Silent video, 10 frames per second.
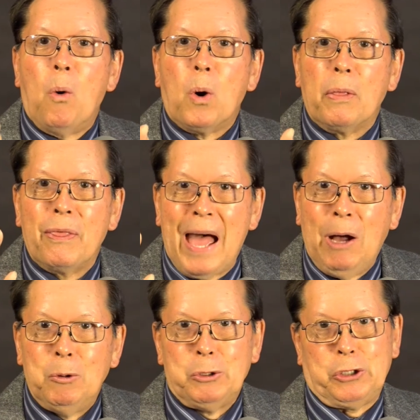
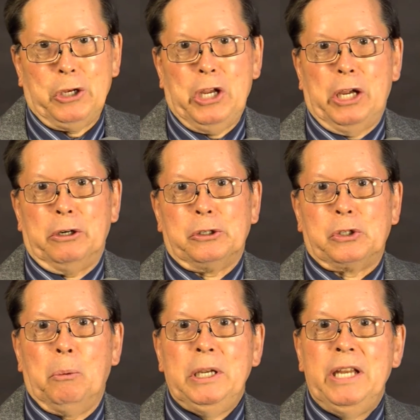4,000 years.
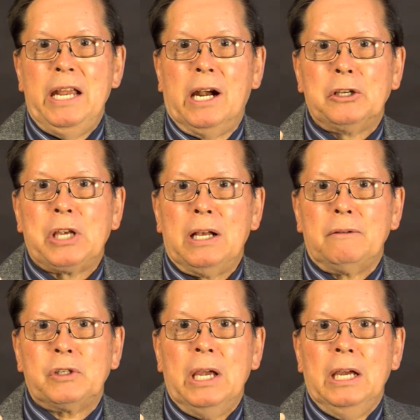So we date
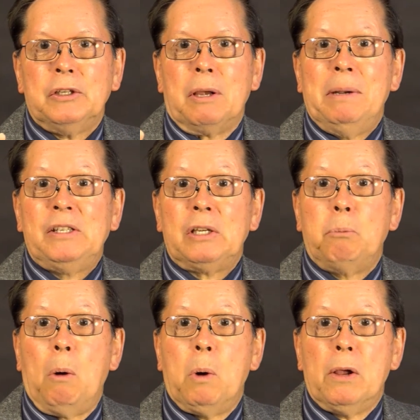ourselves. Somebody
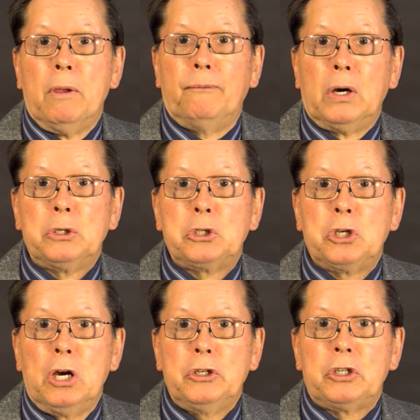says, well, we're the first
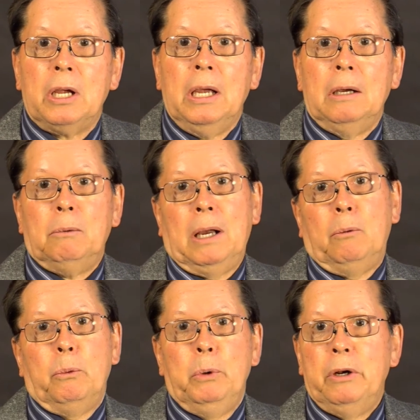church.
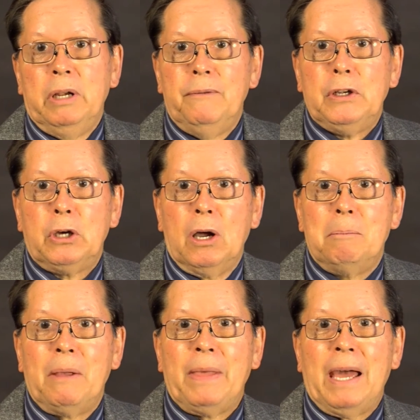Well, we don't even
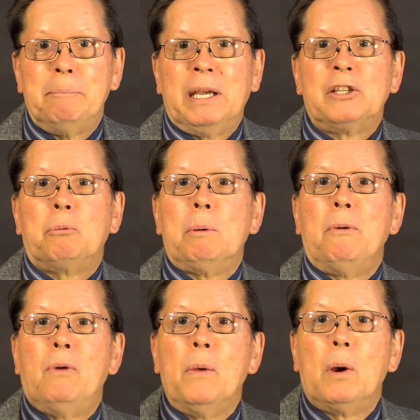talk about that because we're
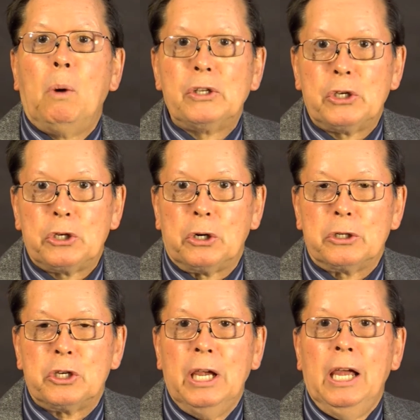before there was a
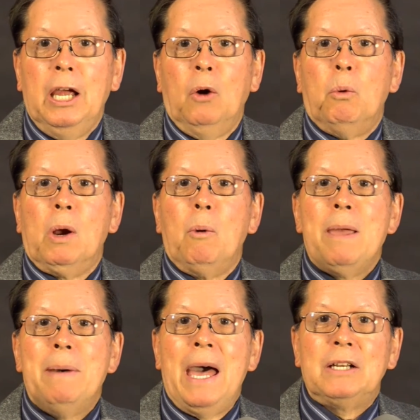church. We're
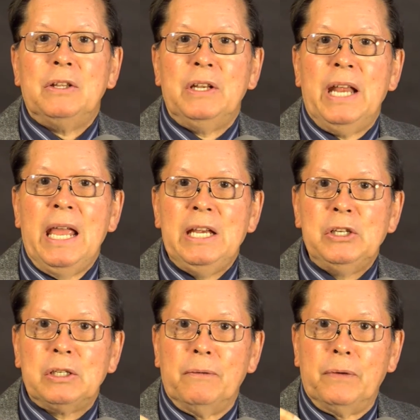way back to the
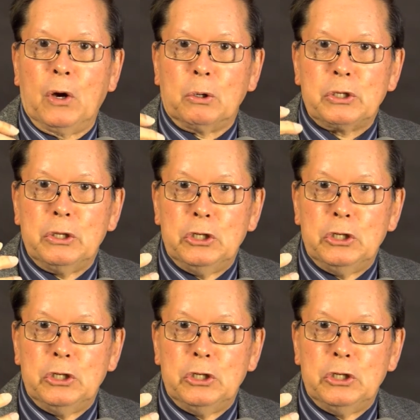days of course,